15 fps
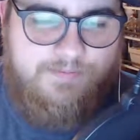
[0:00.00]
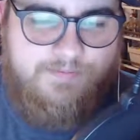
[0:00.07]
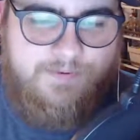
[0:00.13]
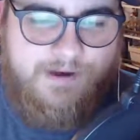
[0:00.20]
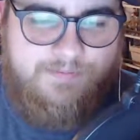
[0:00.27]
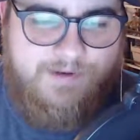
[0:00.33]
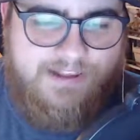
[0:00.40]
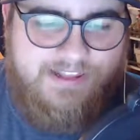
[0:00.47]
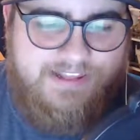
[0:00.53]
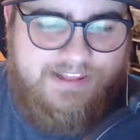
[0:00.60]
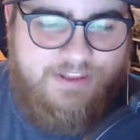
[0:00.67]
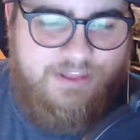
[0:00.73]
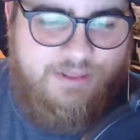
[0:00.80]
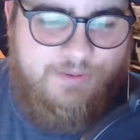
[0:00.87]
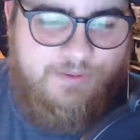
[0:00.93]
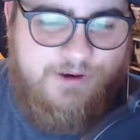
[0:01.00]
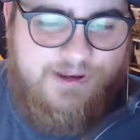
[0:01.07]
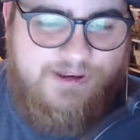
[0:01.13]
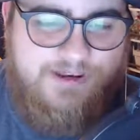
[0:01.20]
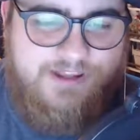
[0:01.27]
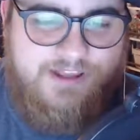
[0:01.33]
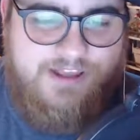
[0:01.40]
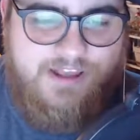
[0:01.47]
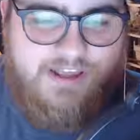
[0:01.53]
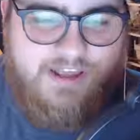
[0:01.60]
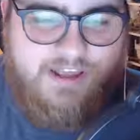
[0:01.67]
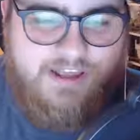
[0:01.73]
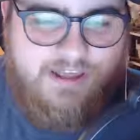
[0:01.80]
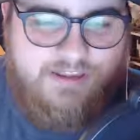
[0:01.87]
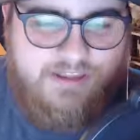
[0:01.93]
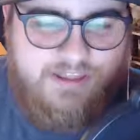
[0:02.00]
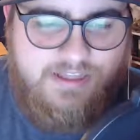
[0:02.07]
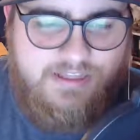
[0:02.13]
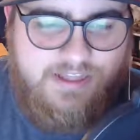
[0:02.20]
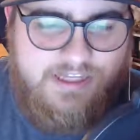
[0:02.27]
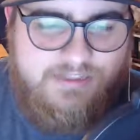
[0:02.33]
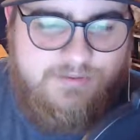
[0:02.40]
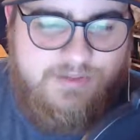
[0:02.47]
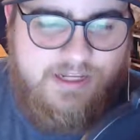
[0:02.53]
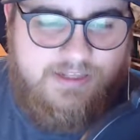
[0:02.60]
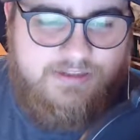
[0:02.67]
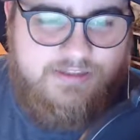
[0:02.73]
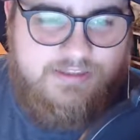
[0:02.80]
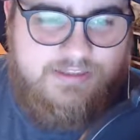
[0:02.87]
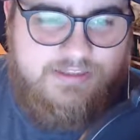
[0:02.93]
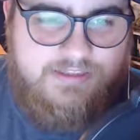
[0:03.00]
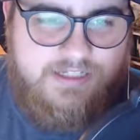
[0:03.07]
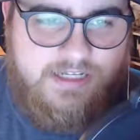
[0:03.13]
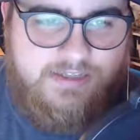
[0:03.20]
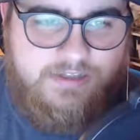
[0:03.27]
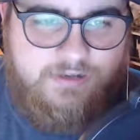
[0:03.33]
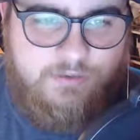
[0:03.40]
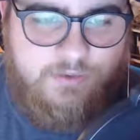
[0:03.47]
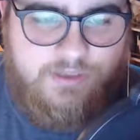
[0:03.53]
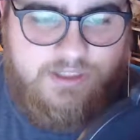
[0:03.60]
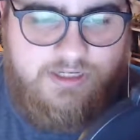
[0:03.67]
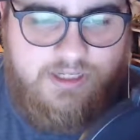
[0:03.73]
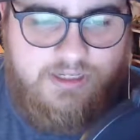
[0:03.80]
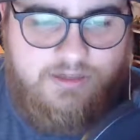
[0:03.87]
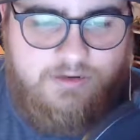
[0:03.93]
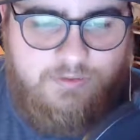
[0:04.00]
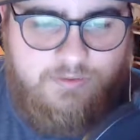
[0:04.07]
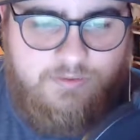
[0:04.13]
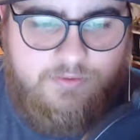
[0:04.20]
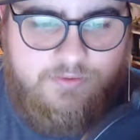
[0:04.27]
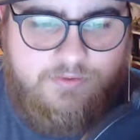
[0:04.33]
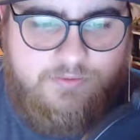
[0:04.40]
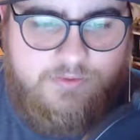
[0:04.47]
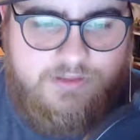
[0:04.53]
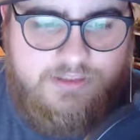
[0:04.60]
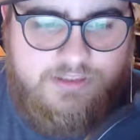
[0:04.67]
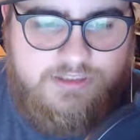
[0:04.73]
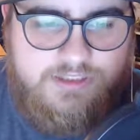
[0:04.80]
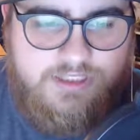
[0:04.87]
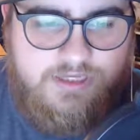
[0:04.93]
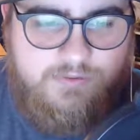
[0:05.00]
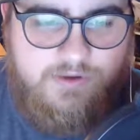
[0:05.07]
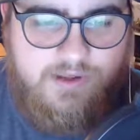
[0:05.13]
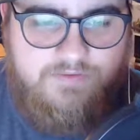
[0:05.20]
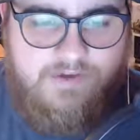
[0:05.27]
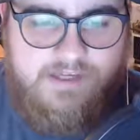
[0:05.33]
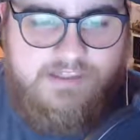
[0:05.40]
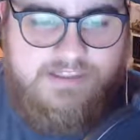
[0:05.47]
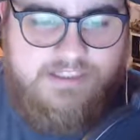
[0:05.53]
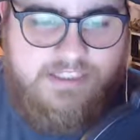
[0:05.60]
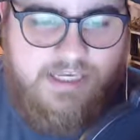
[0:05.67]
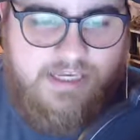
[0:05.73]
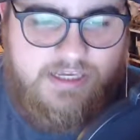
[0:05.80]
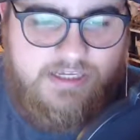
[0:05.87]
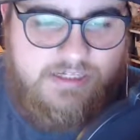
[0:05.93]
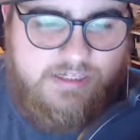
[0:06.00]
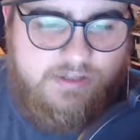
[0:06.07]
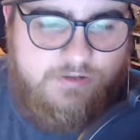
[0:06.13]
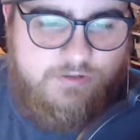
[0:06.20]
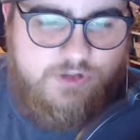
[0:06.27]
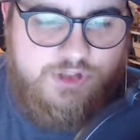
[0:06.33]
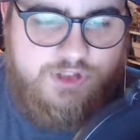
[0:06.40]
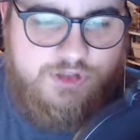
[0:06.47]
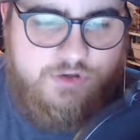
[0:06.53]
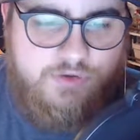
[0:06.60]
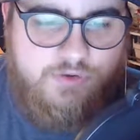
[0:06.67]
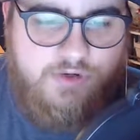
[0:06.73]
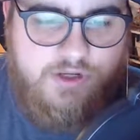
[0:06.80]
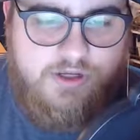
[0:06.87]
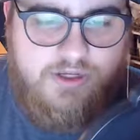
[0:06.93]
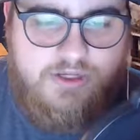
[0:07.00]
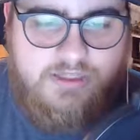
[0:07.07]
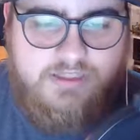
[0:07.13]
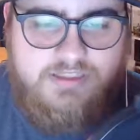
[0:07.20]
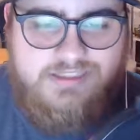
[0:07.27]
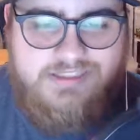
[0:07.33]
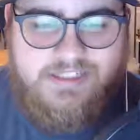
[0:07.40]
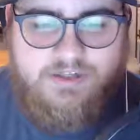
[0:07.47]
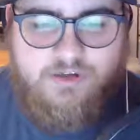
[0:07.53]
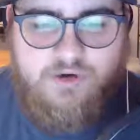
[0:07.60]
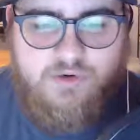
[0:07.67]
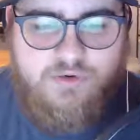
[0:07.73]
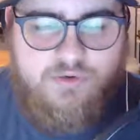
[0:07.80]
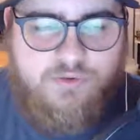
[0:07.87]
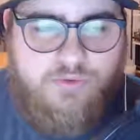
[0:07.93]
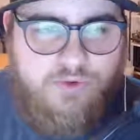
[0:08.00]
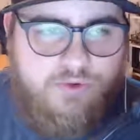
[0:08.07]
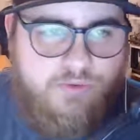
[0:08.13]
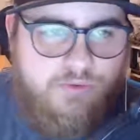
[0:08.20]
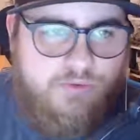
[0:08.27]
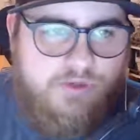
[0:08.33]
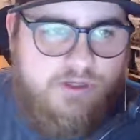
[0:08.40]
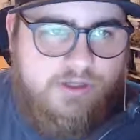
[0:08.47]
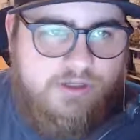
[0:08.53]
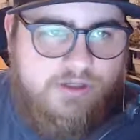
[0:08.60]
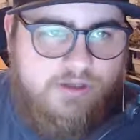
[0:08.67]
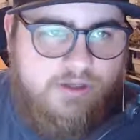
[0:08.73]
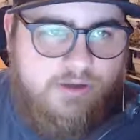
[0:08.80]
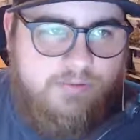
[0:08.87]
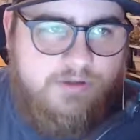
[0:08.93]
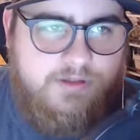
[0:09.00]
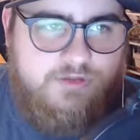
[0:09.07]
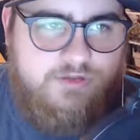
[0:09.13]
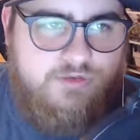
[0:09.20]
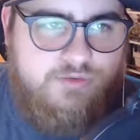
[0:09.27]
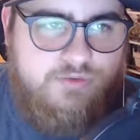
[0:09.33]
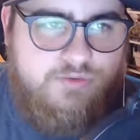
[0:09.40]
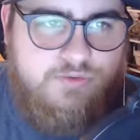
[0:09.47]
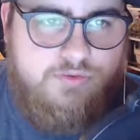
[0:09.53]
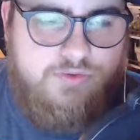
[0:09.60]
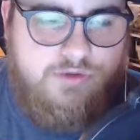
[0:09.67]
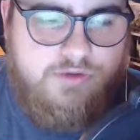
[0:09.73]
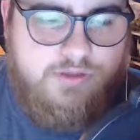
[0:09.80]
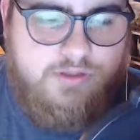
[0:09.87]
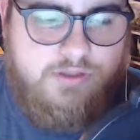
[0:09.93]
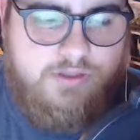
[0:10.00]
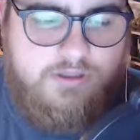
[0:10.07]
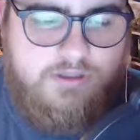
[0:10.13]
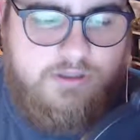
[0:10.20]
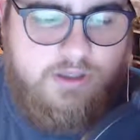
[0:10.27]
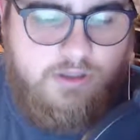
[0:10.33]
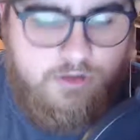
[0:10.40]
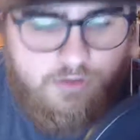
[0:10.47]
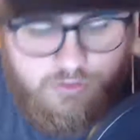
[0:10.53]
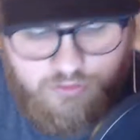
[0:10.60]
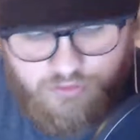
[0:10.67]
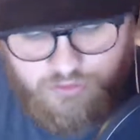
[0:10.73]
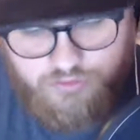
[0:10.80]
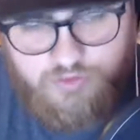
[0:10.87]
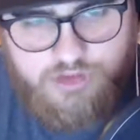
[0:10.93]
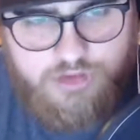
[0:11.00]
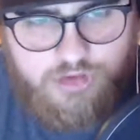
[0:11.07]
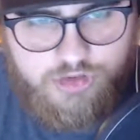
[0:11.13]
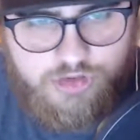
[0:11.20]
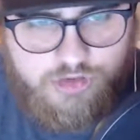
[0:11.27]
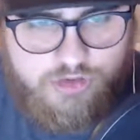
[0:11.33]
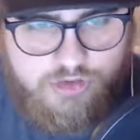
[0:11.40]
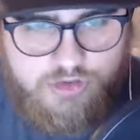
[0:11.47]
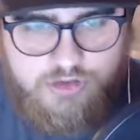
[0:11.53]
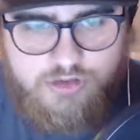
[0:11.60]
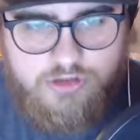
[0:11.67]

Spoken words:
By like a thread. And then last but not least, on the 29th, which is today, we have ACA Neo Geo Sengoku 3 coming to the Nintendo Switch.